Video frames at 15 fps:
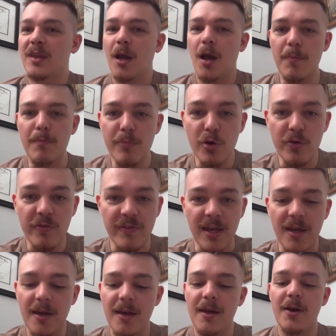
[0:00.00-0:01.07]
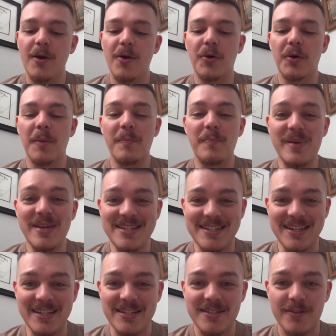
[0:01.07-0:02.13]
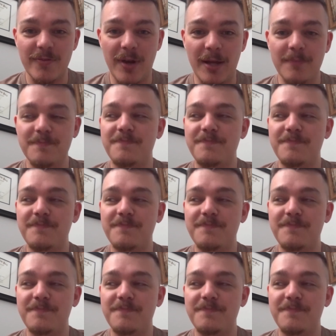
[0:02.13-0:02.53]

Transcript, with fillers: a movie or a business, right?